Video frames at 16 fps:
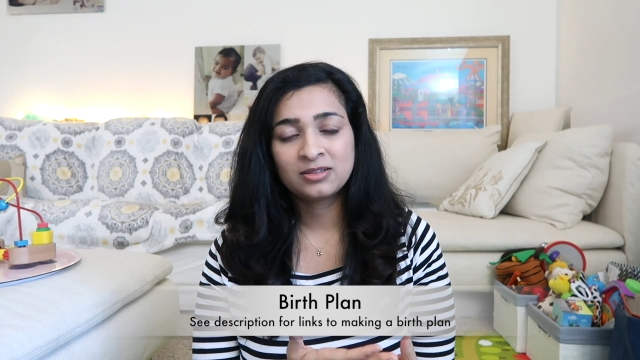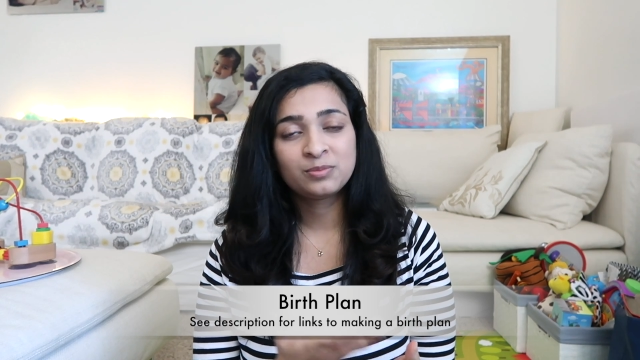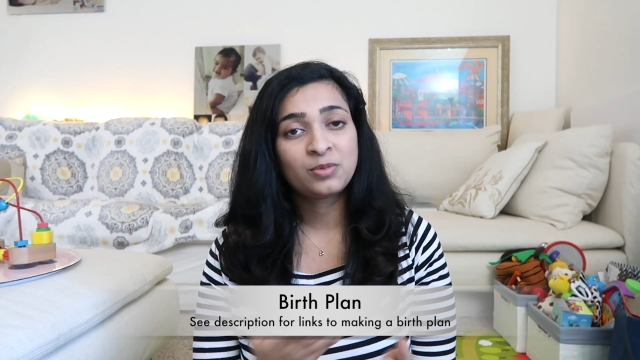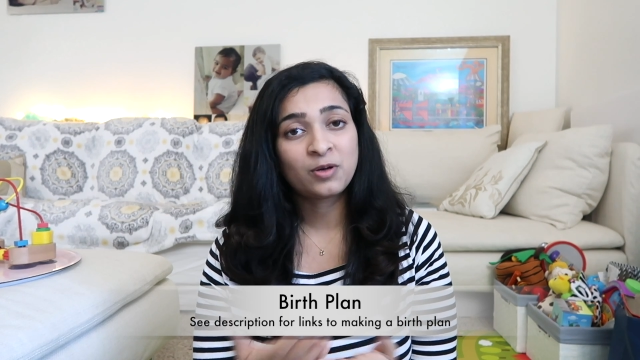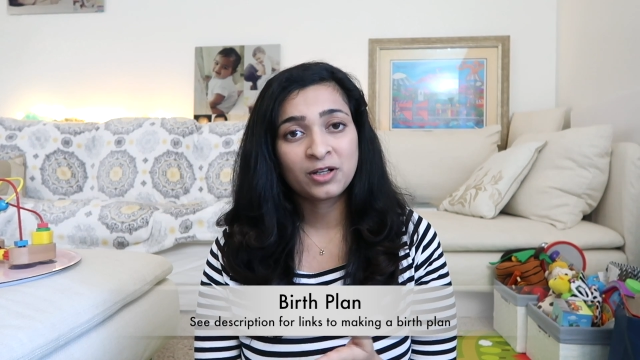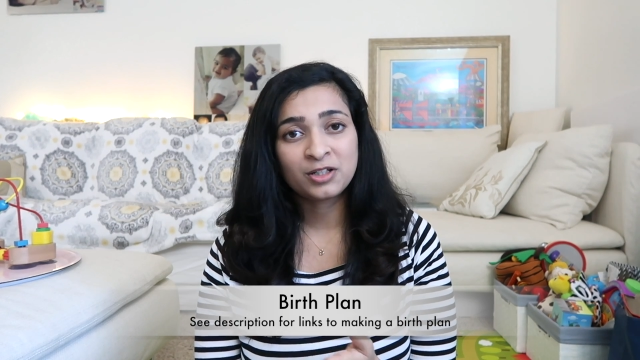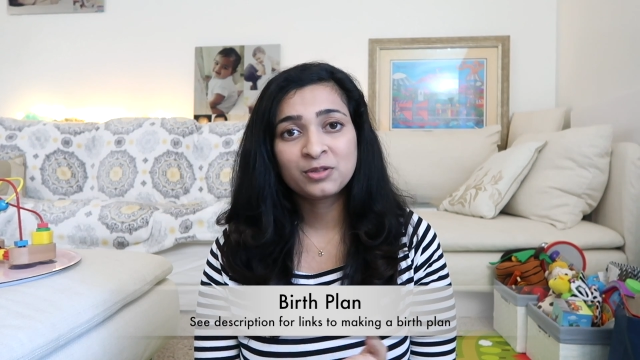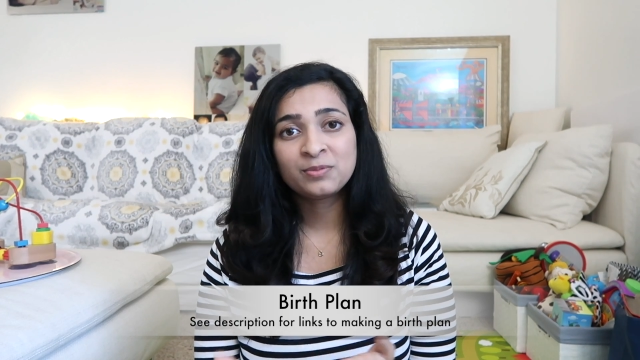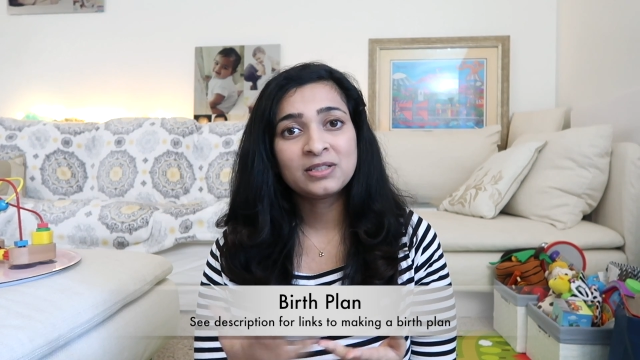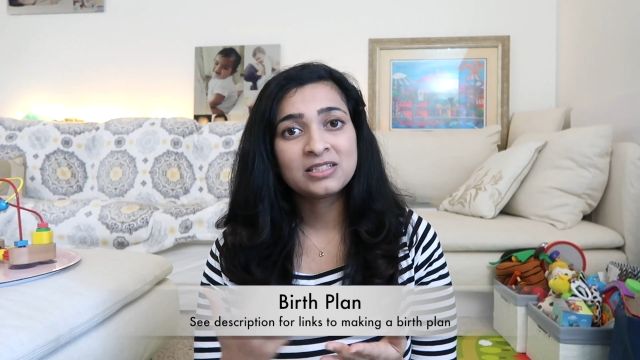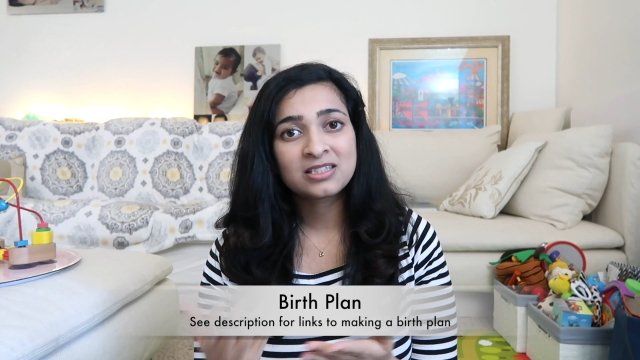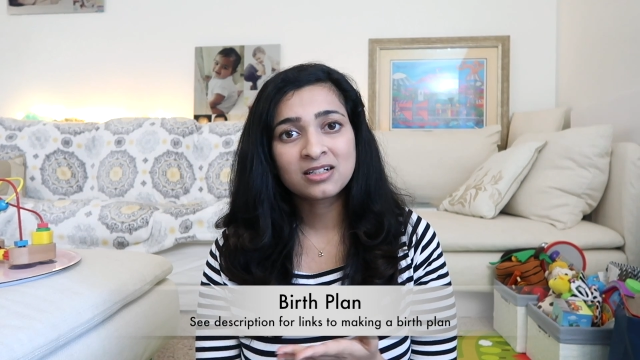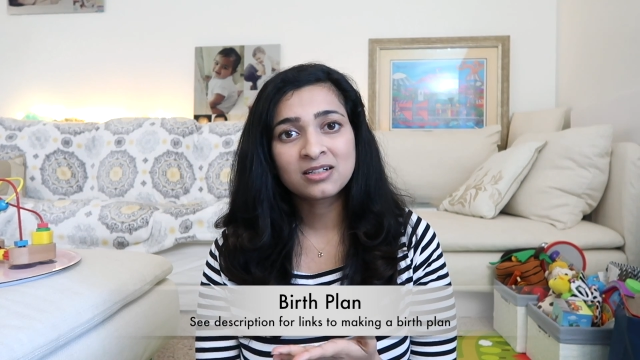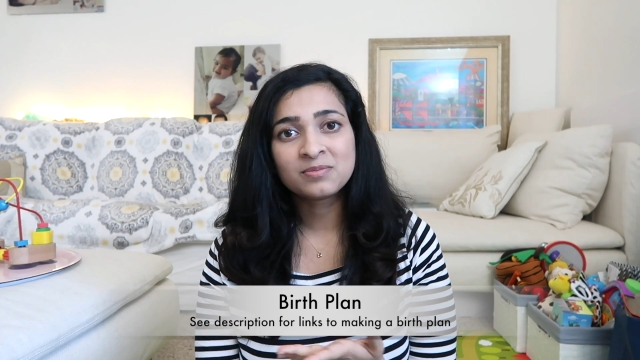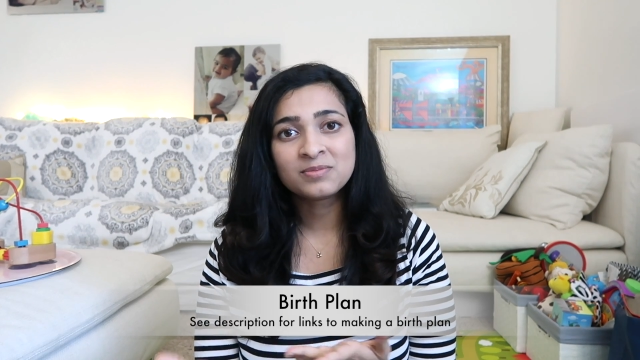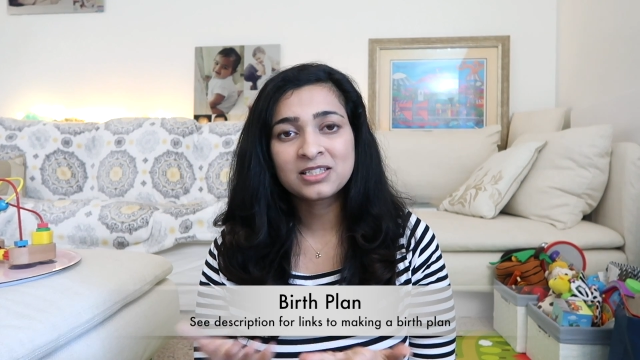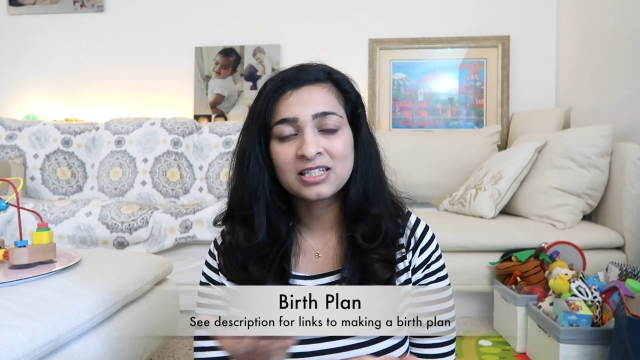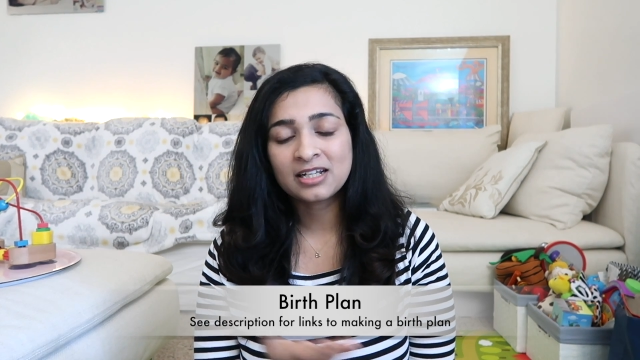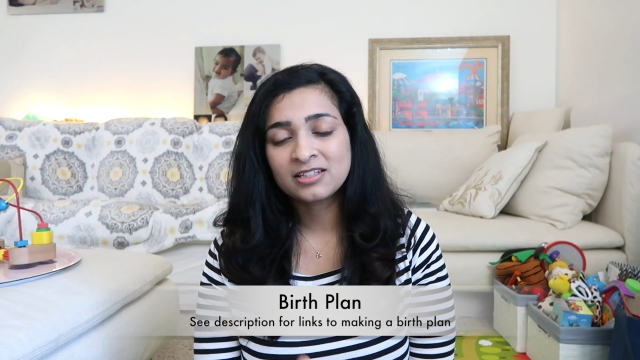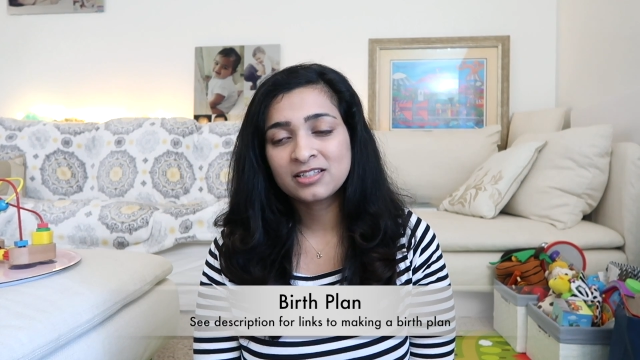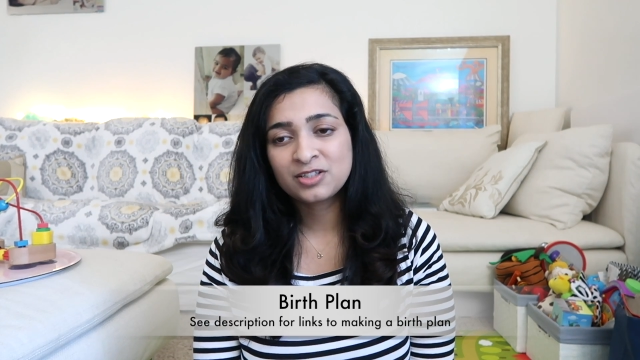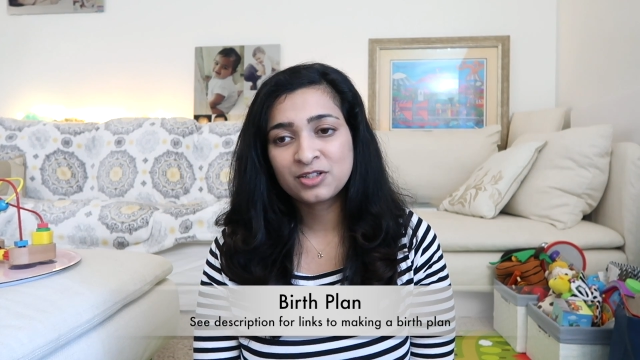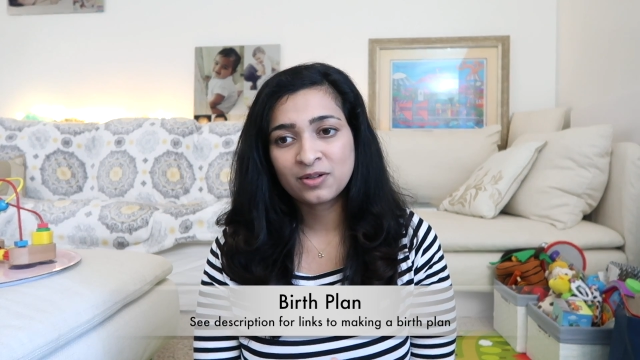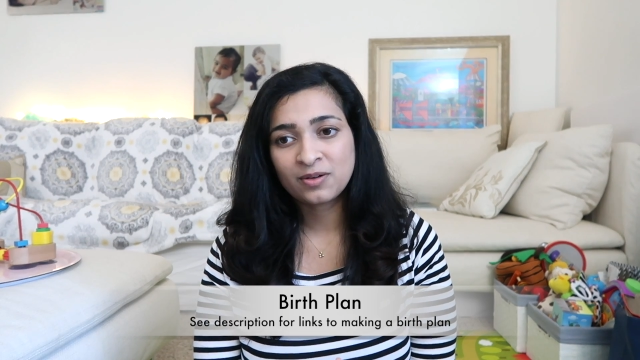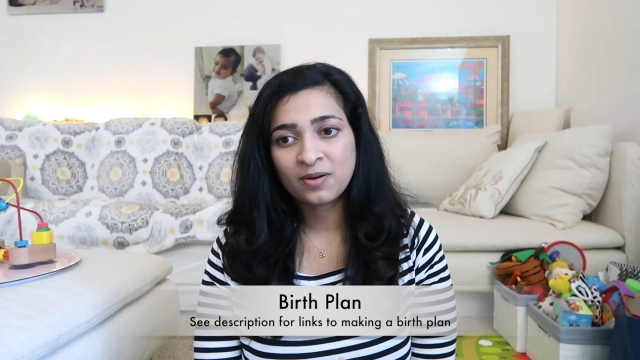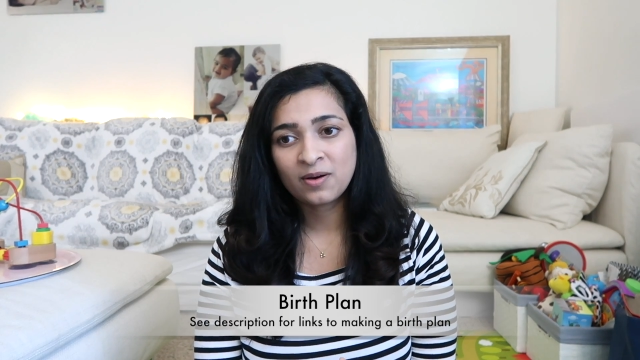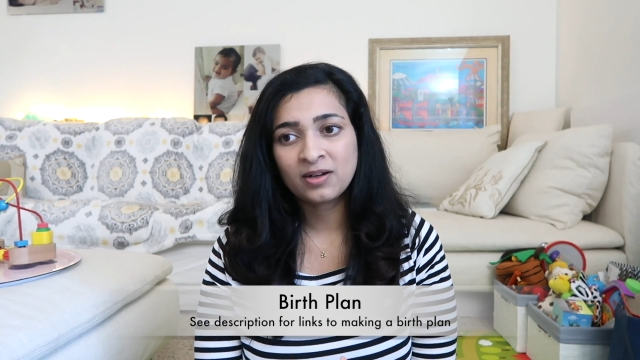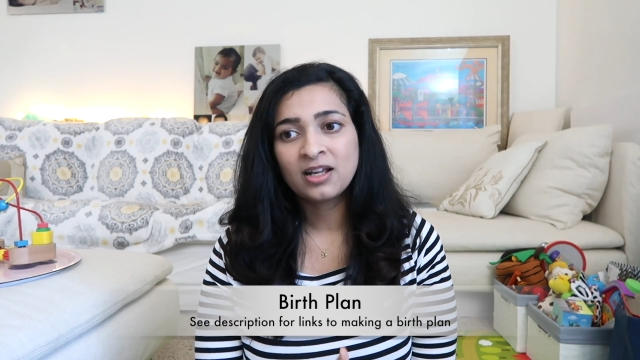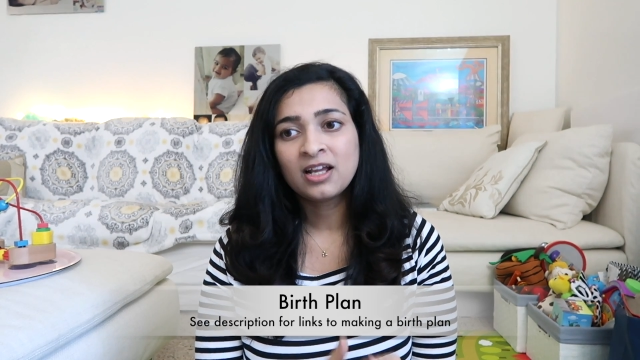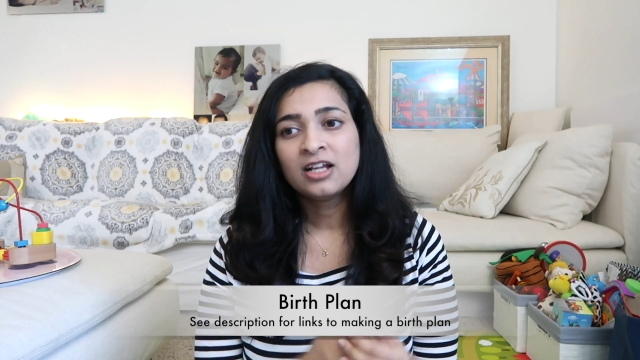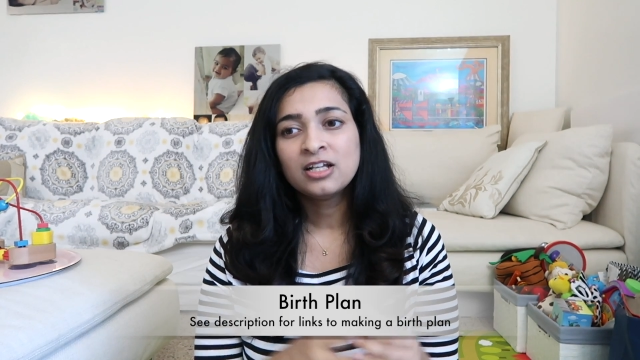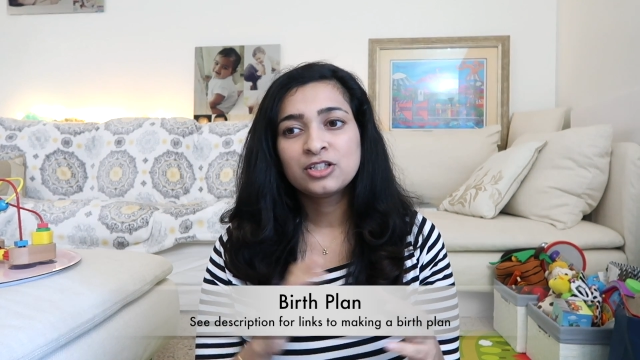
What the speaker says: the boy to be circumcised or not.